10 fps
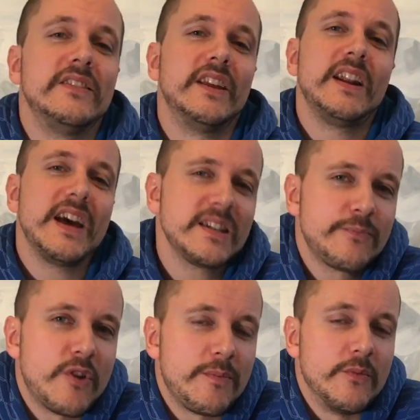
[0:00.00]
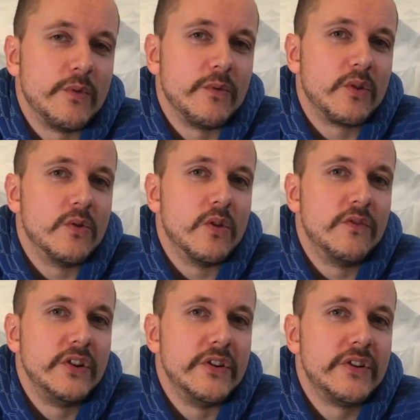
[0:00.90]
The last problem we'll go
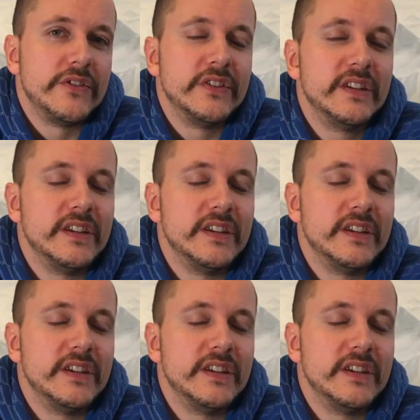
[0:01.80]
over here